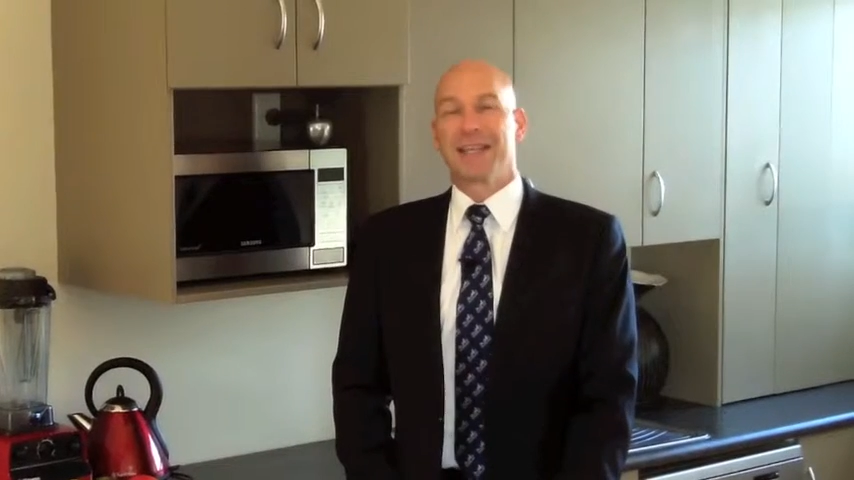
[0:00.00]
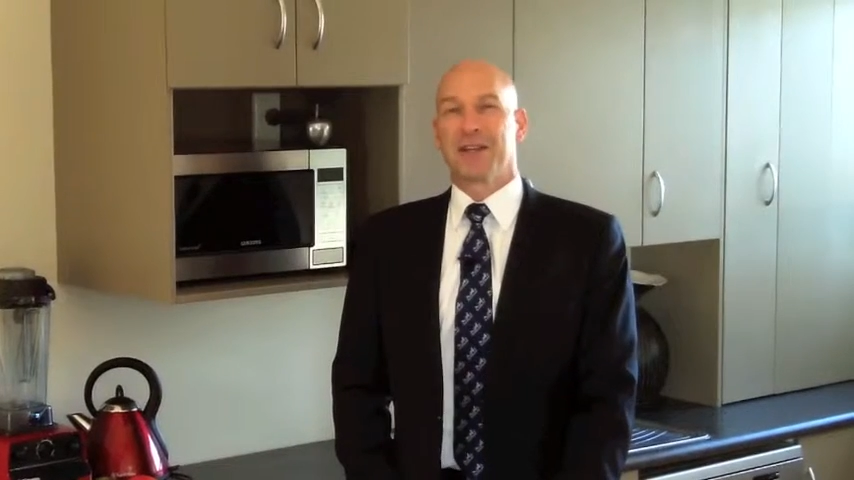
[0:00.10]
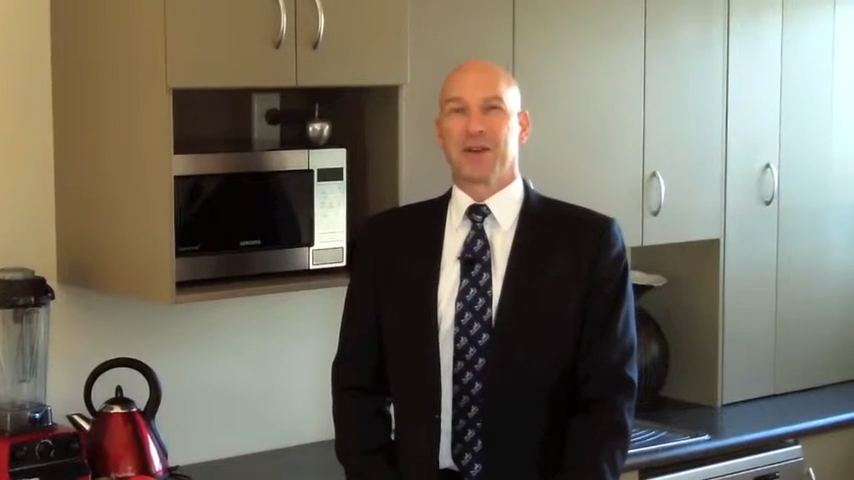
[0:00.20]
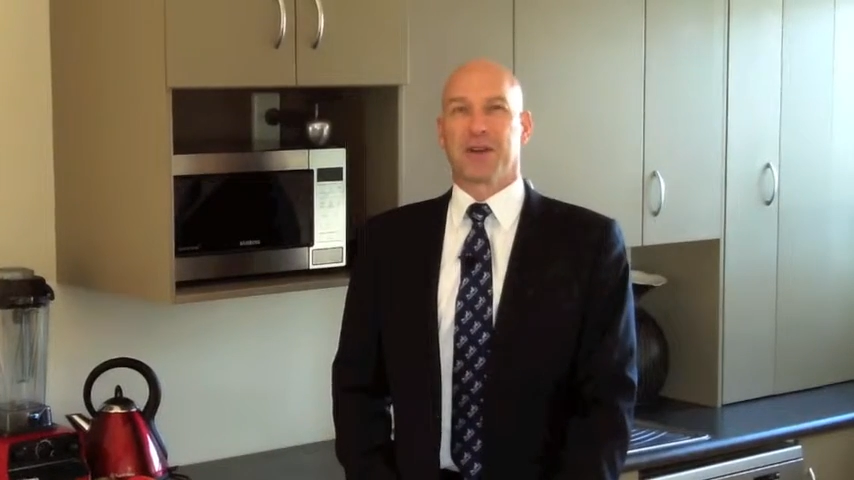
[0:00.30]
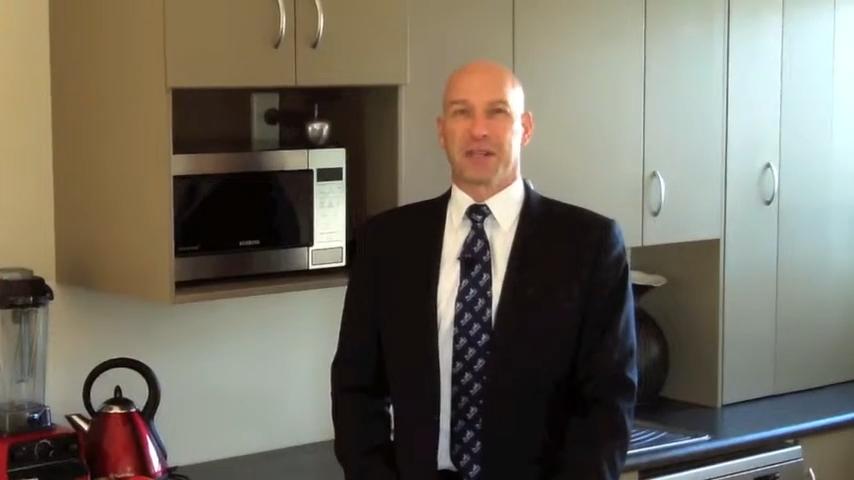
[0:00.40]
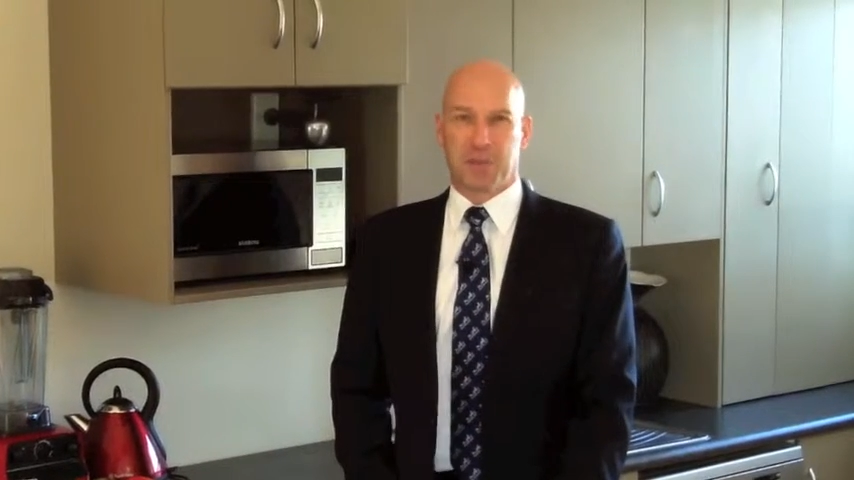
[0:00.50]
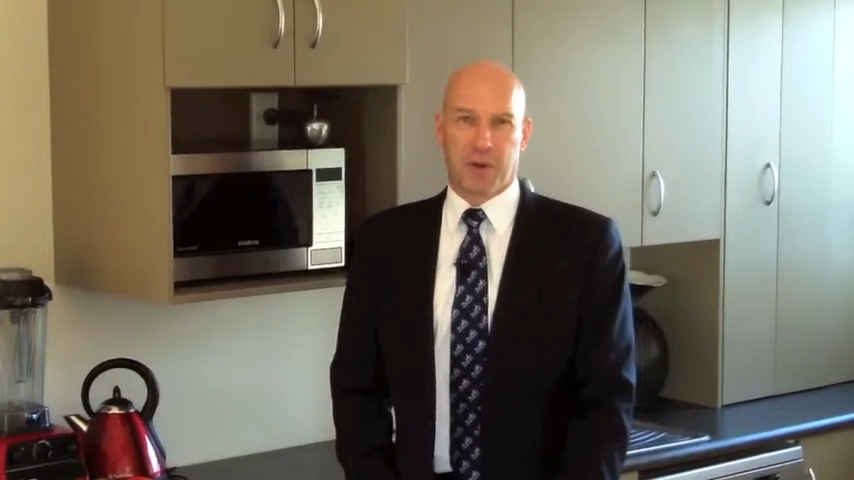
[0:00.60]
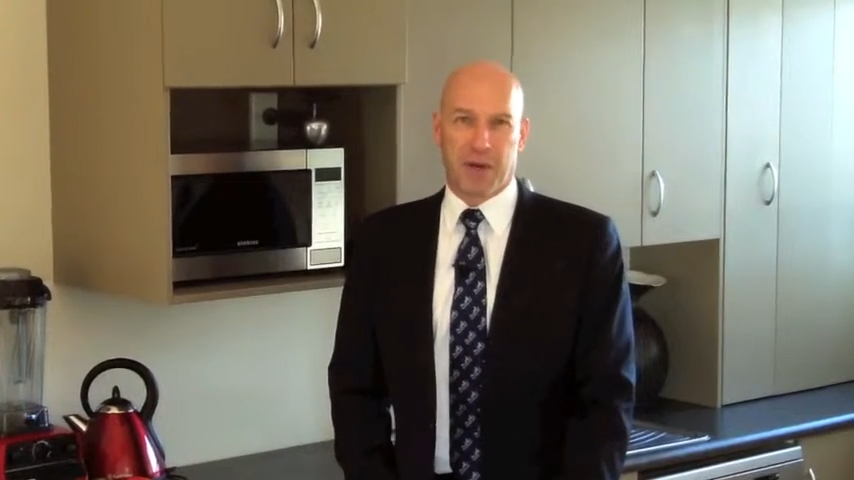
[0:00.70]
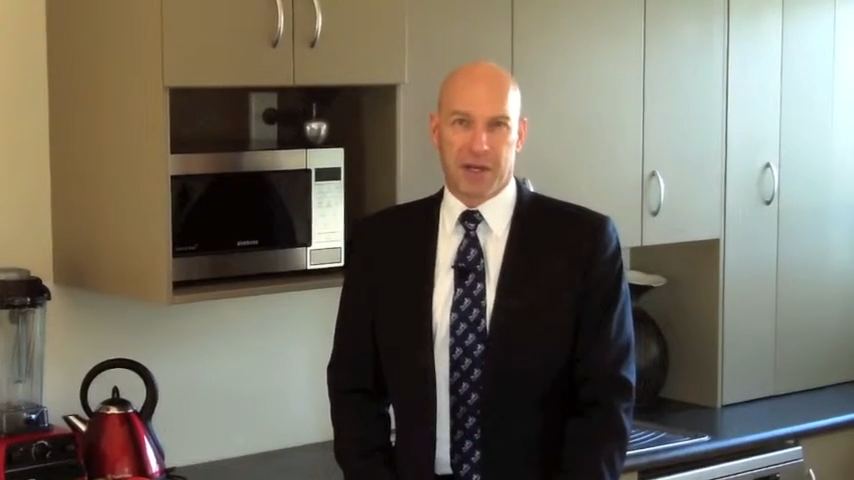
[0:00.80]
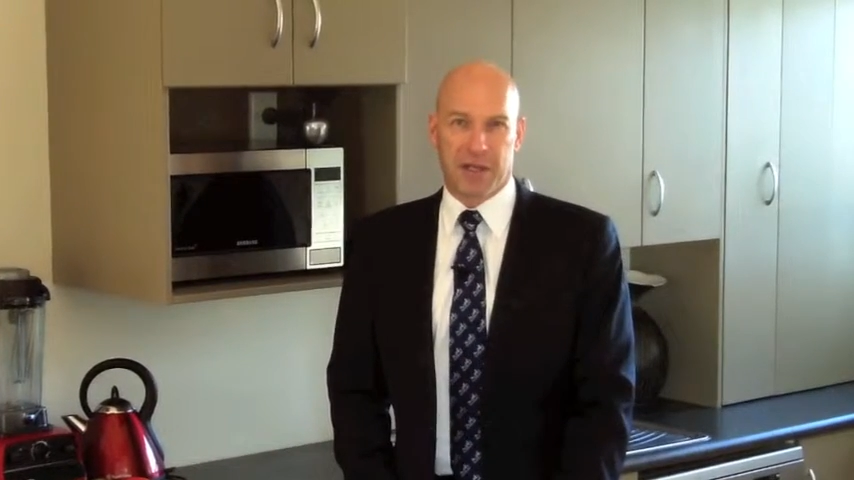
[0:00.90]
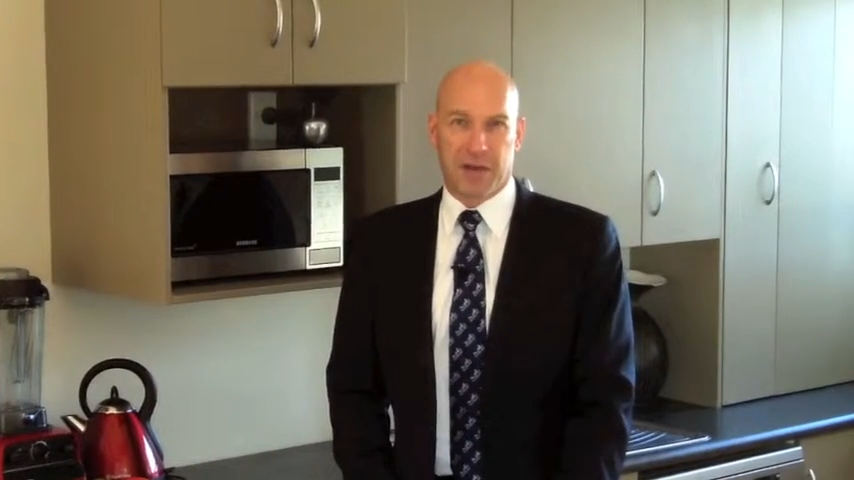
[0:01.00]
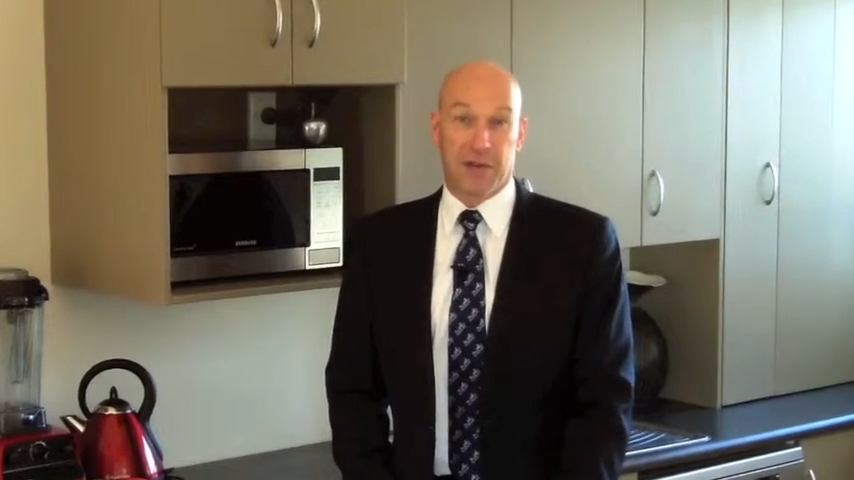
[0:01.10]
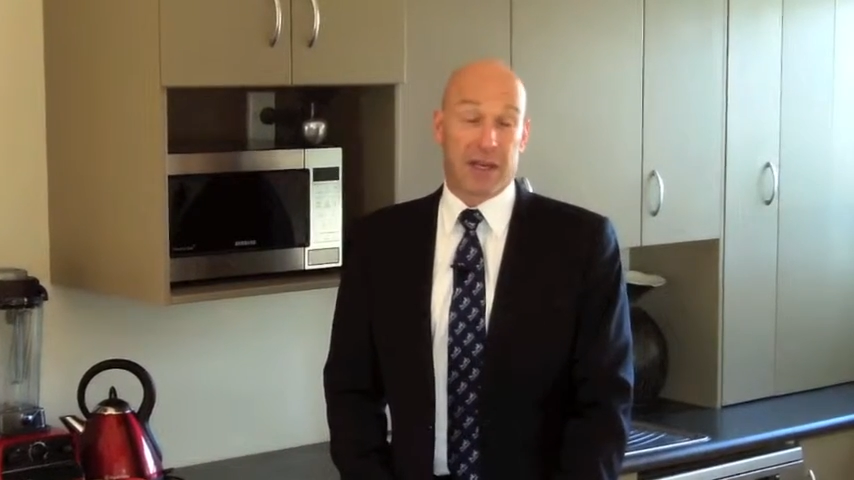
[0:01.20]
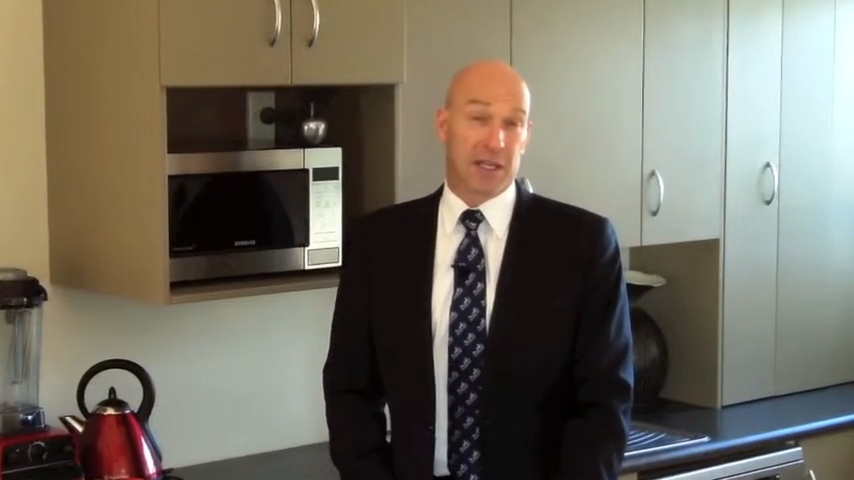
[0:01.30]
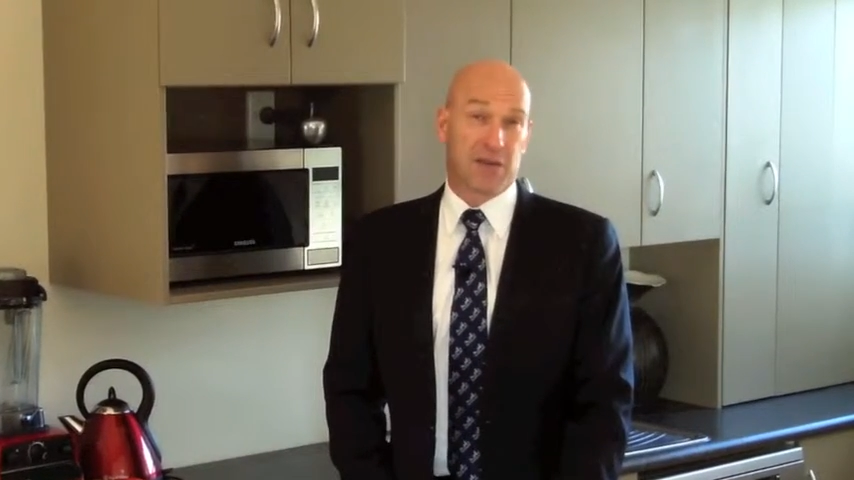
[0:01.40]
that you'll experience
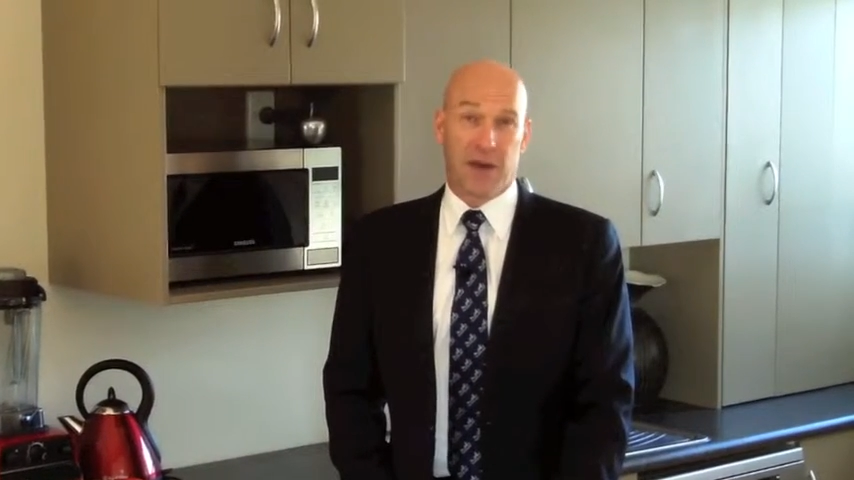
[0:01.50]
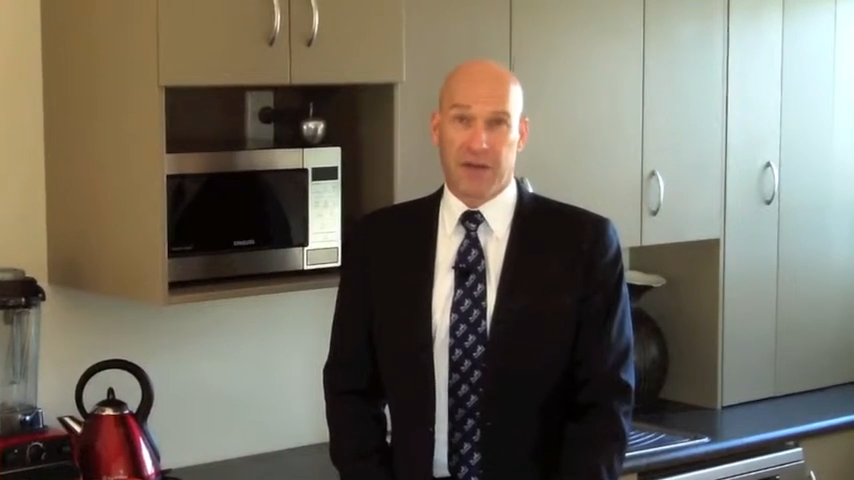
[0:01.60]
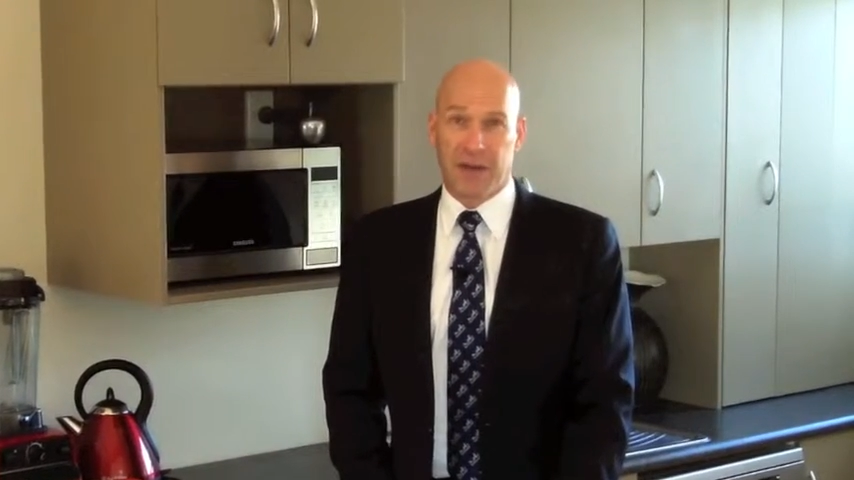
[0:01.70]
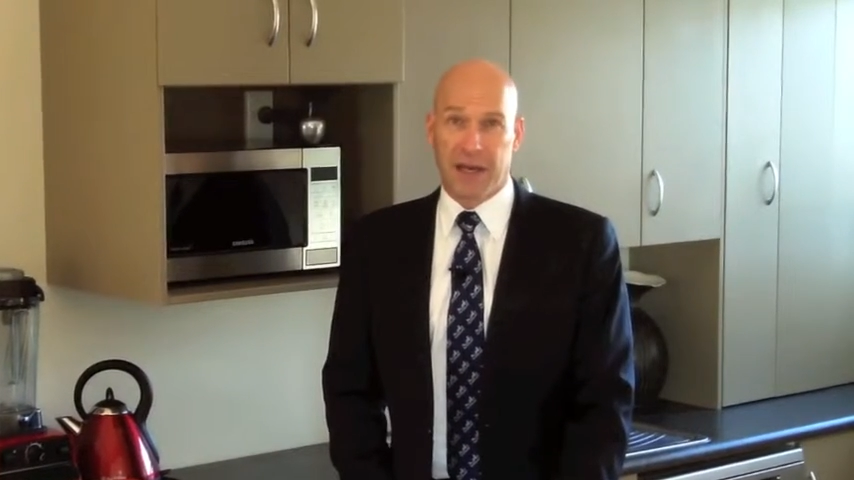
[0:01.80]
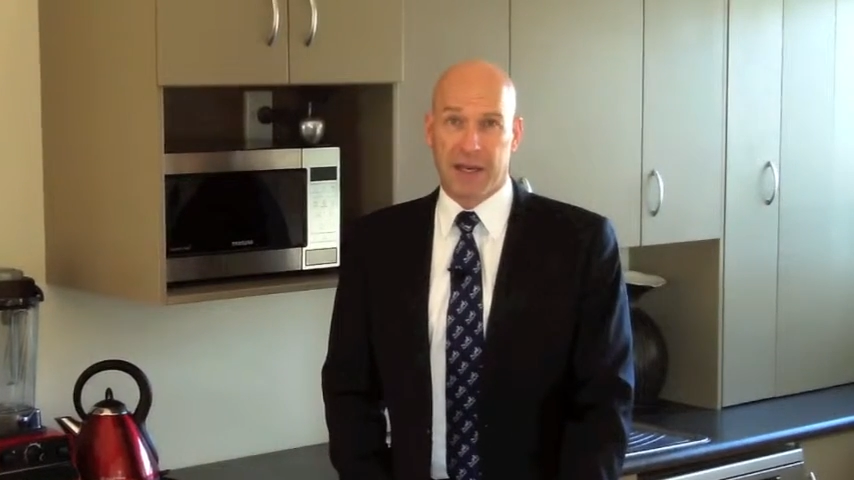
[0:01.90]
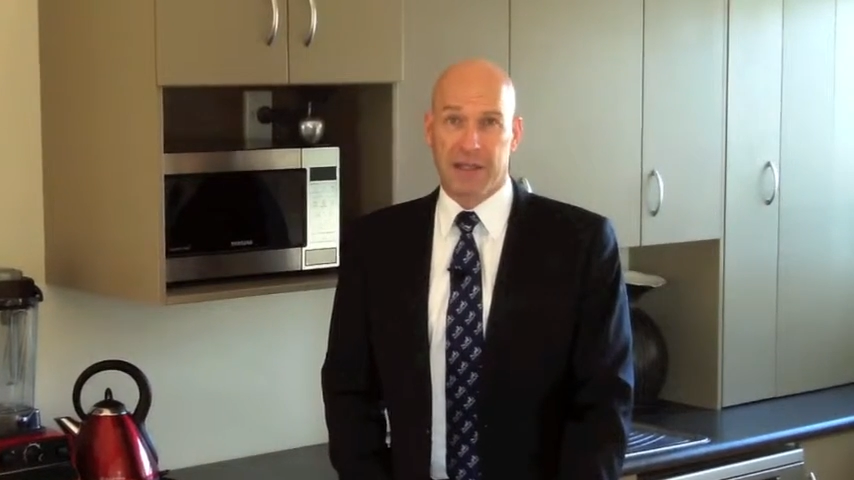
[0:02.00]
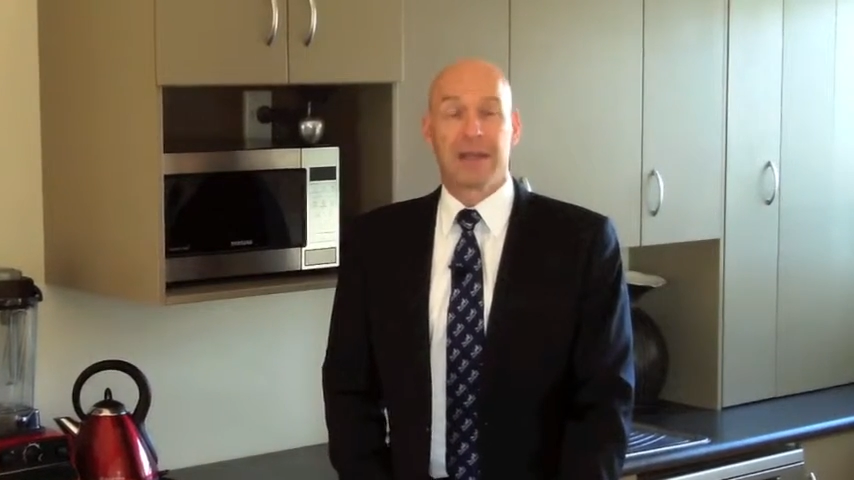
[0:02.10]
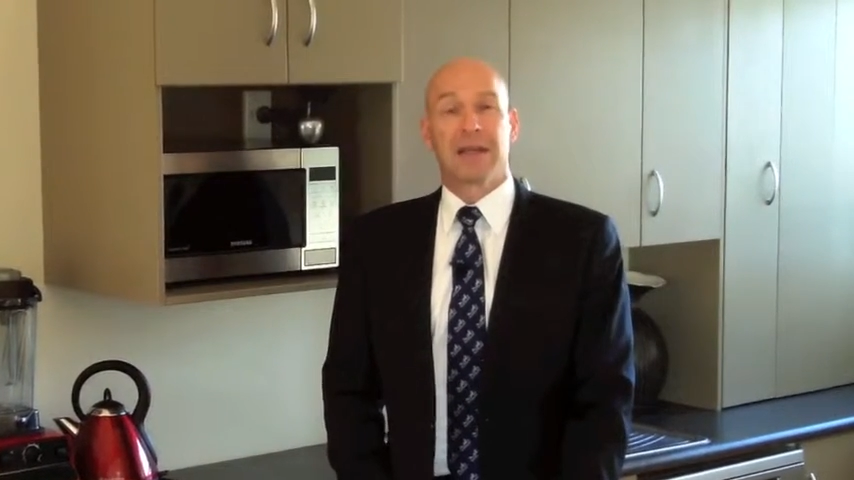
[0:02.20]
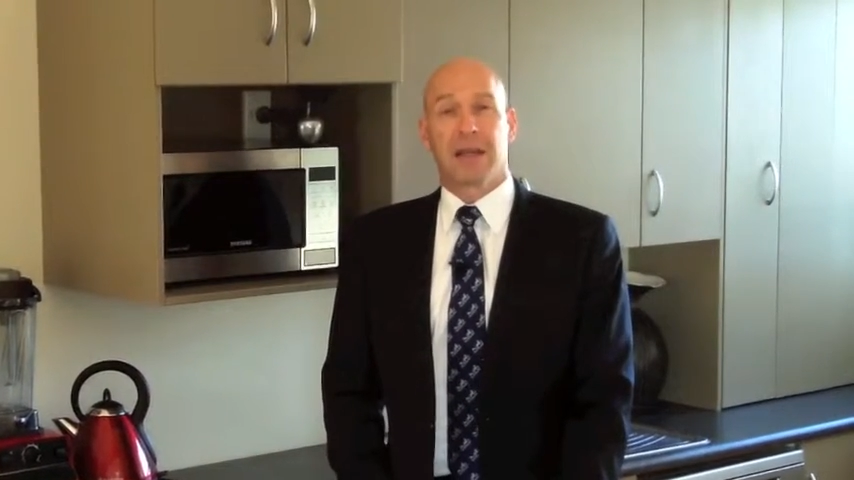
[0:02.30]
over the next five days.